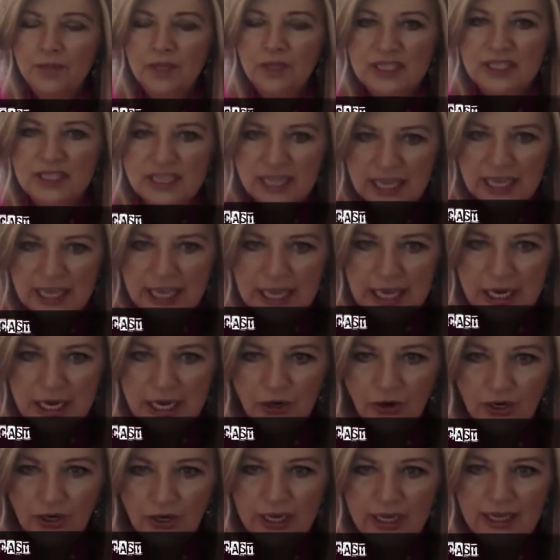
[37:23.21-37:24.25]
to
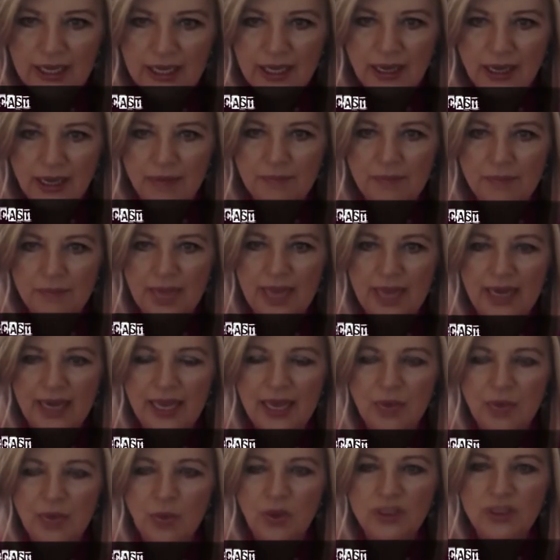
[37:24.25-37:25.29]
hear Him and
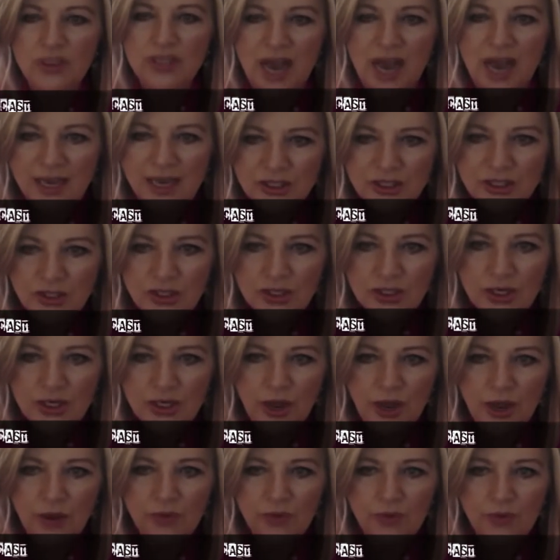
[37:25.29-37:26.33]
He wants us to
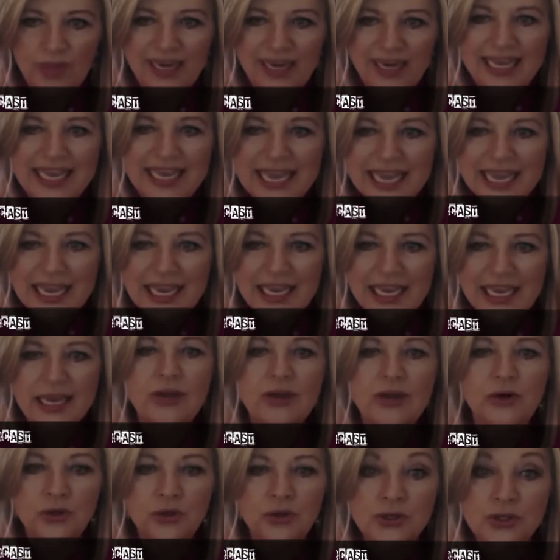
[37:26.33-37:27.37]
know that He
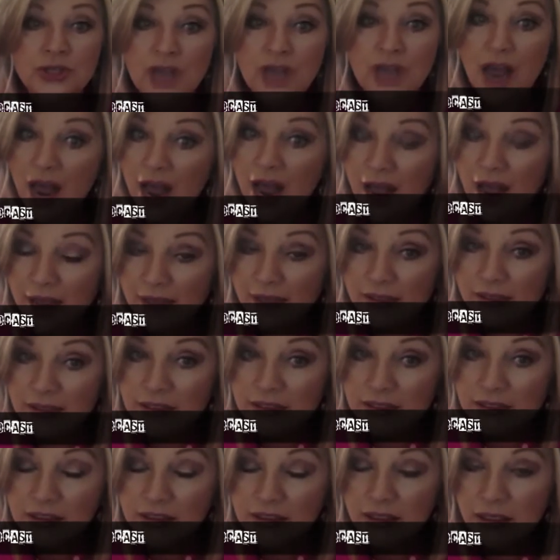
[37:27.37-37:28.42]
hears
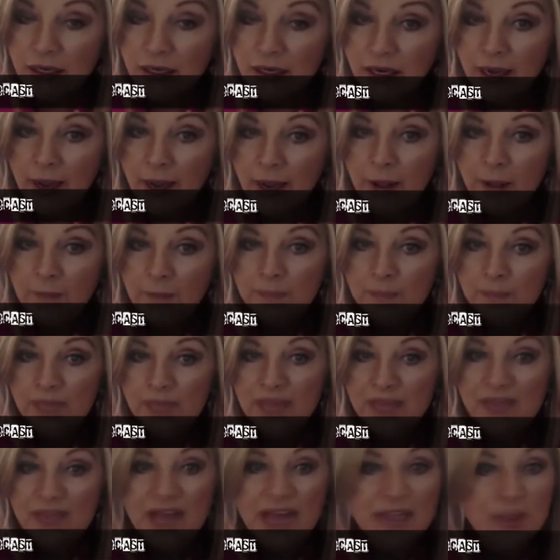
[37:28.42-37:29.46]
us. Yeah.
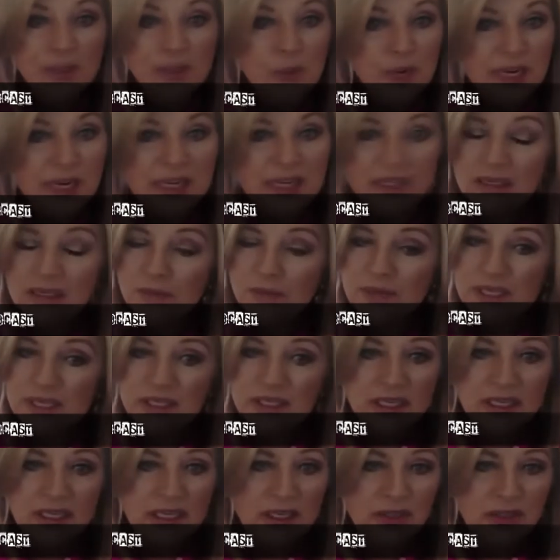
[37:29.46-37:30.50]
And that's what
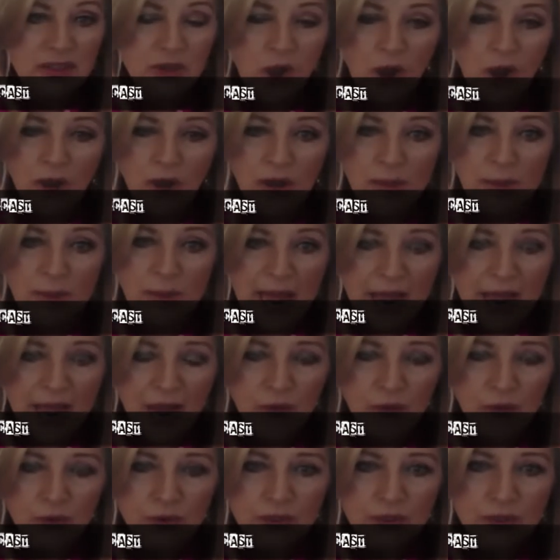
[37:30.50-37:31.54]
intimacy is all
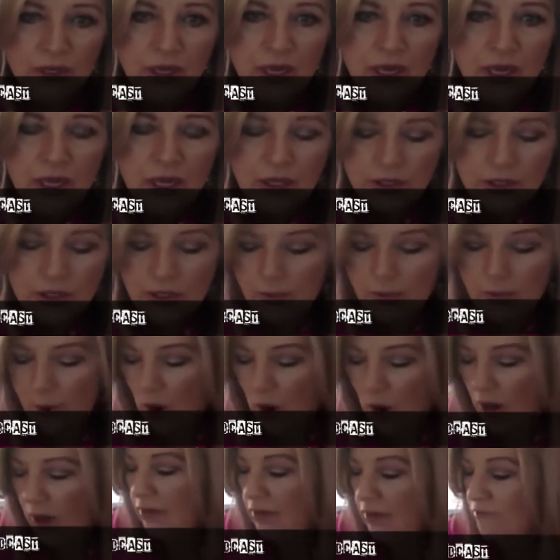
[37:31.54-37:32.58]
about. So
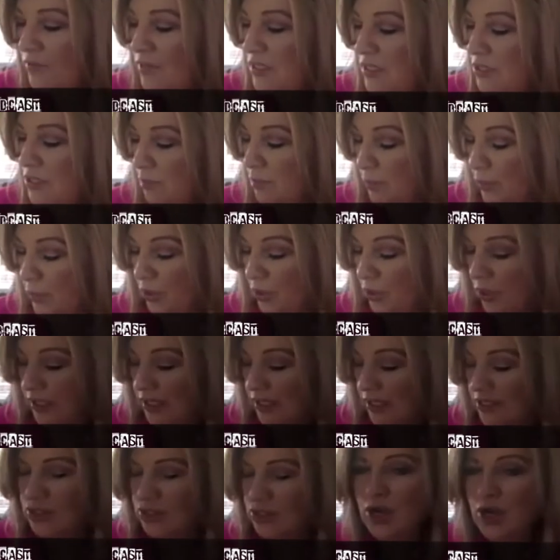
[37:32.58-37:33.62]
part of this book
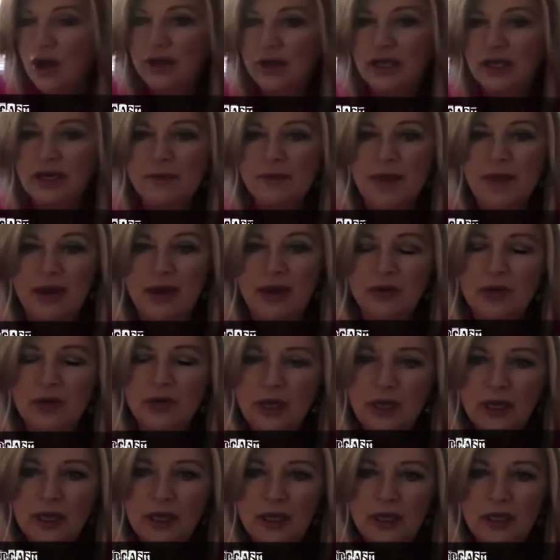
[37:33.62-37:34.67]
is talking about
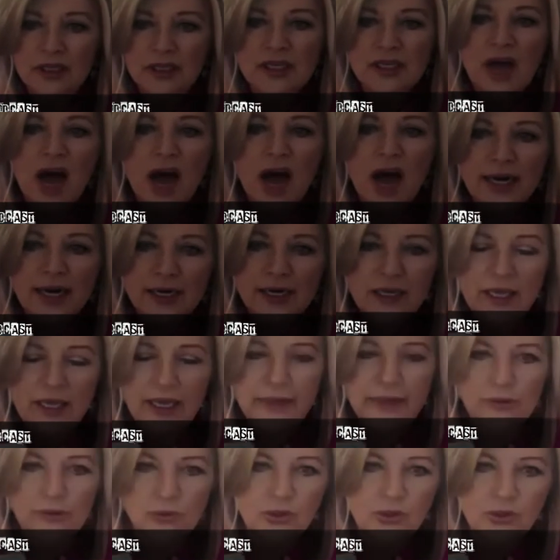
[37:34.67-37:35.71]
God
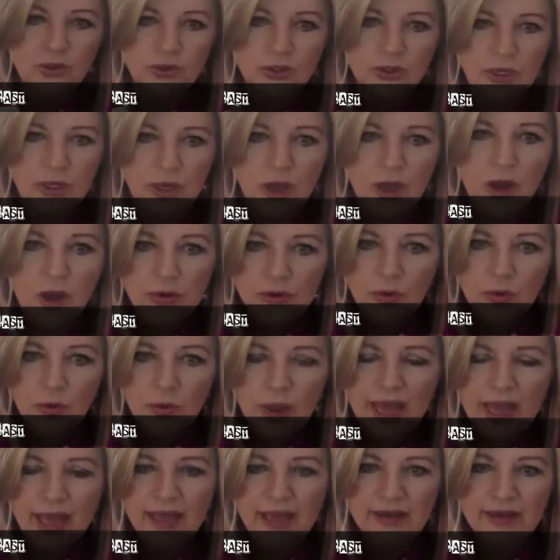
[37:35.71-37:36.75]
encounters along the
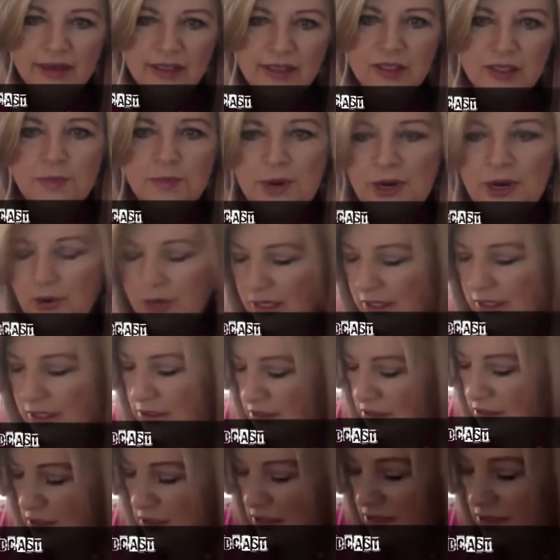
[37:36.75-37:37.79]
way,
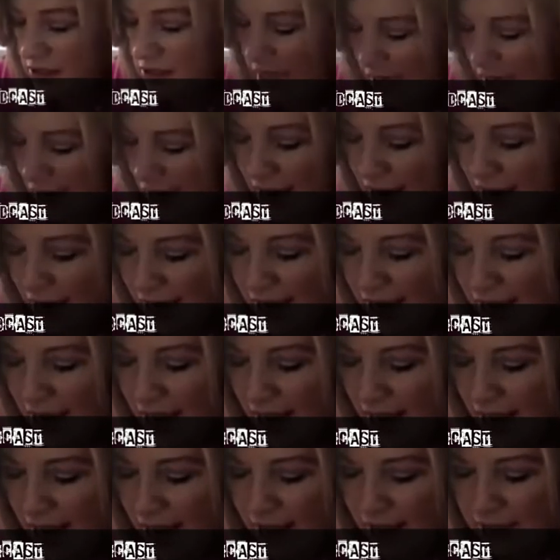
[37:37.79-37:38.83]
experiences that I
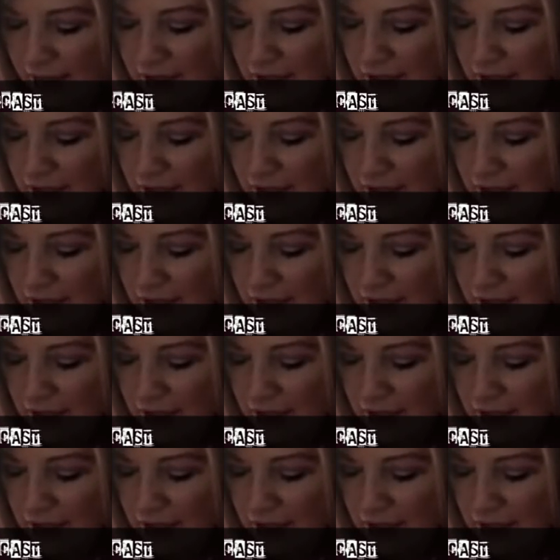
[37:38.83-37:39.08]
had